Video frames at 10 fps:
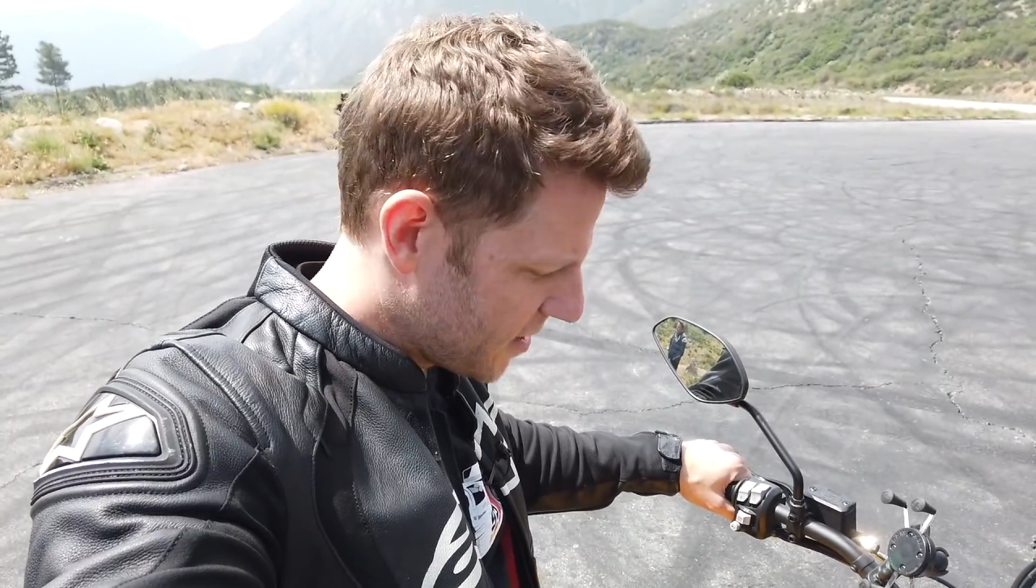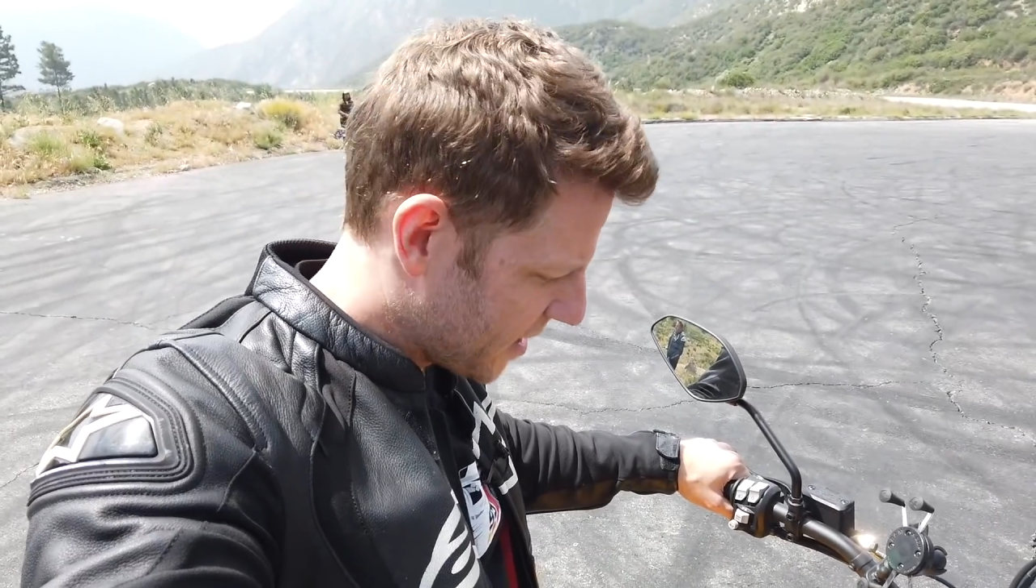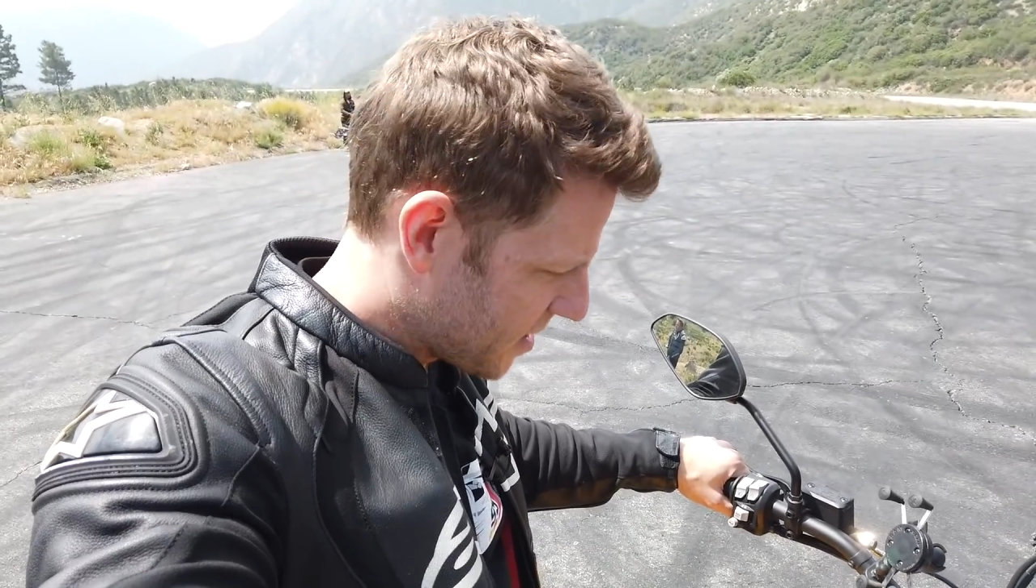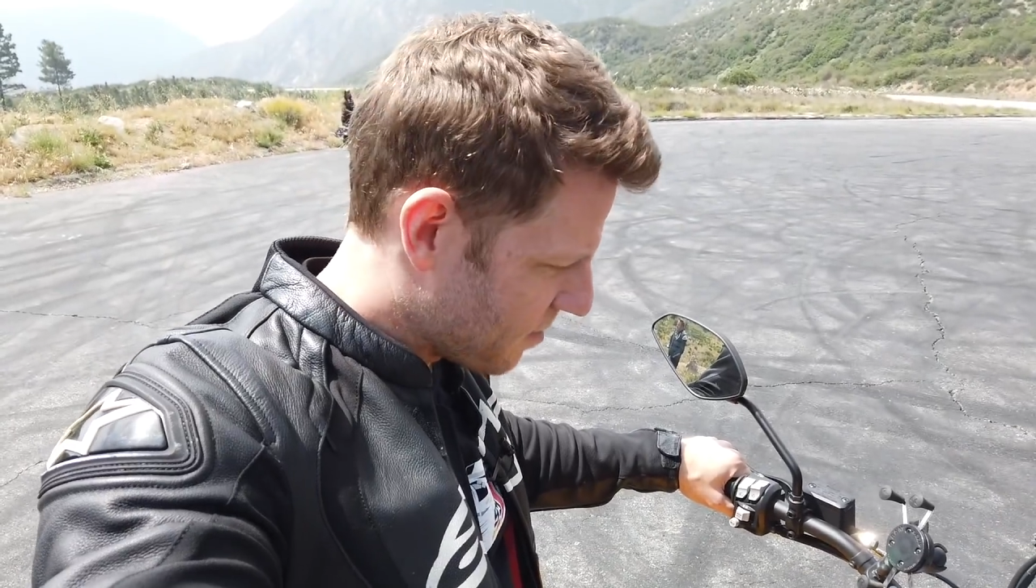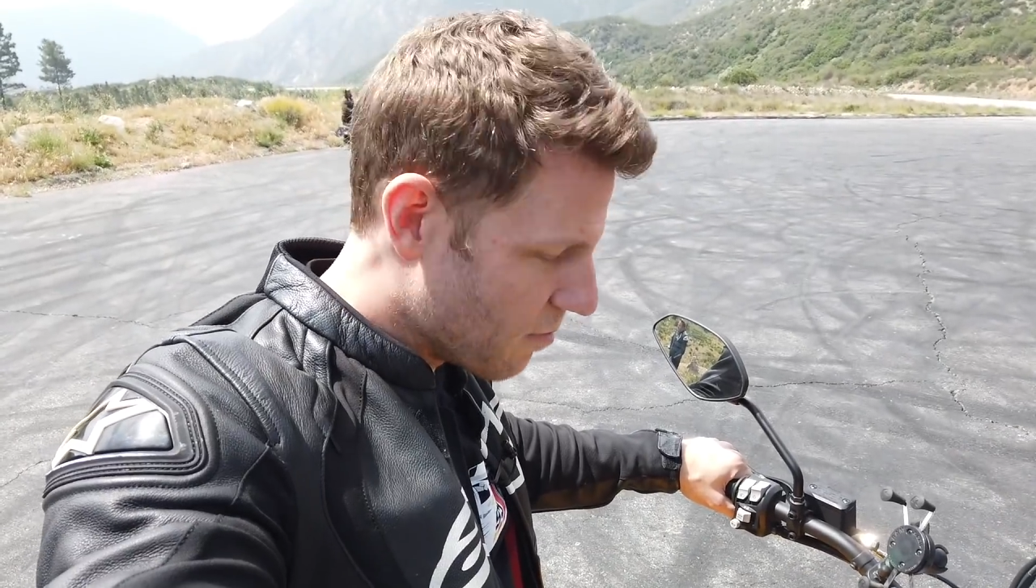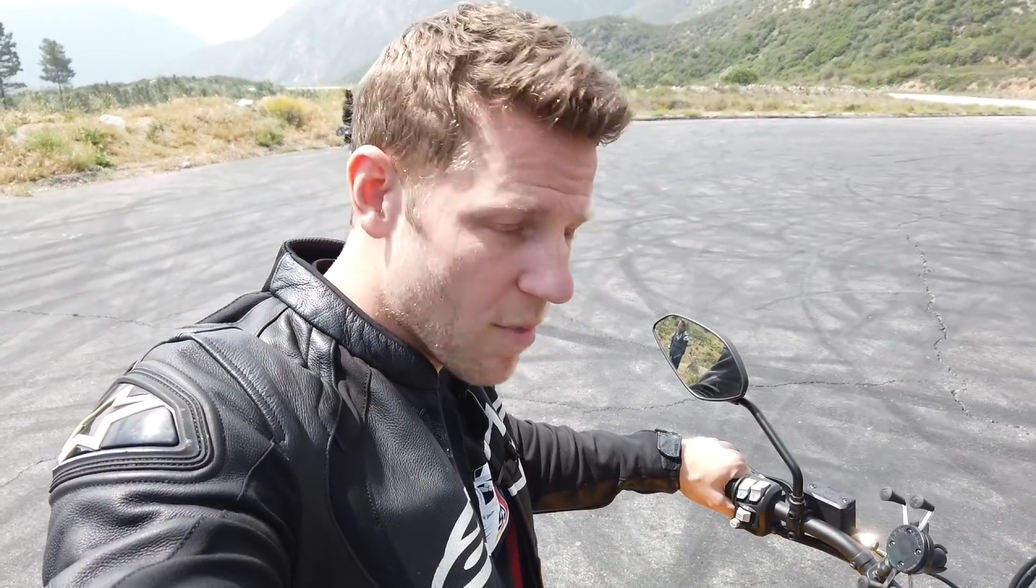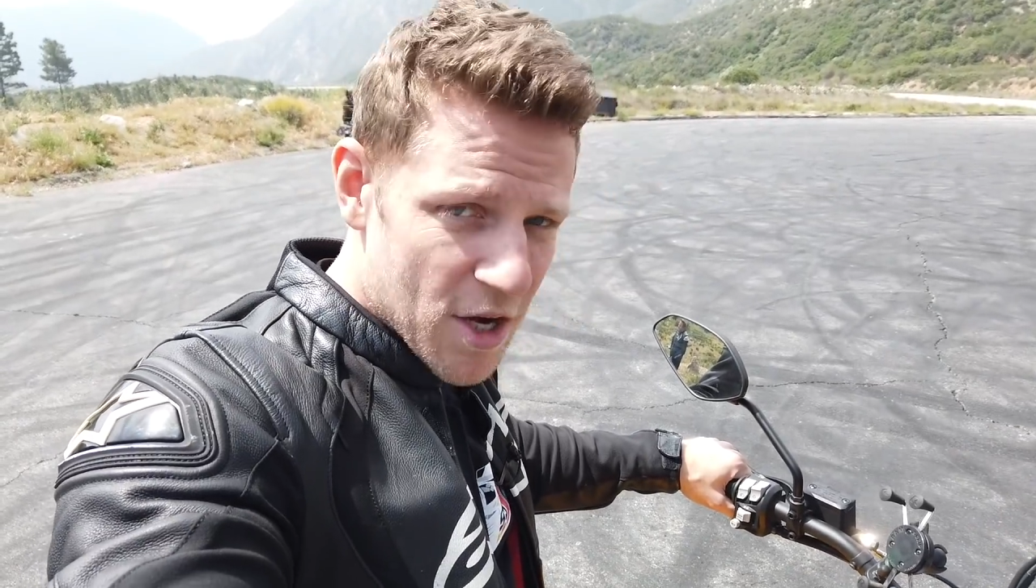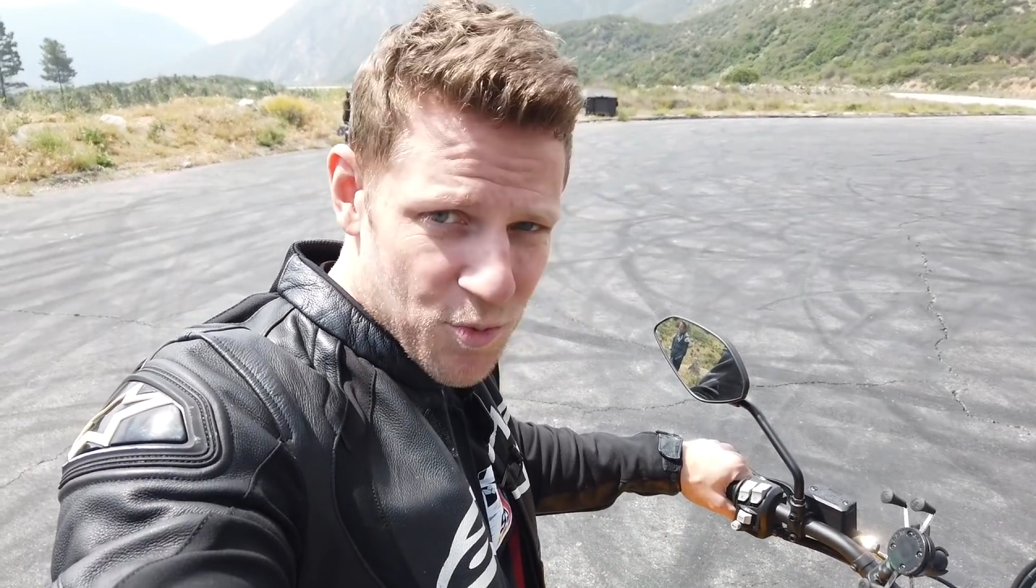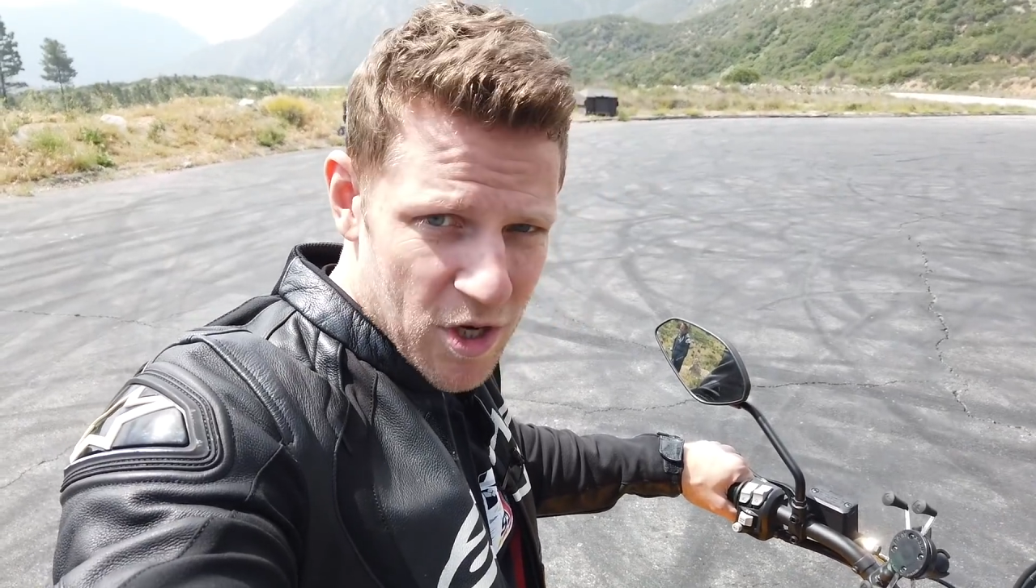sits much,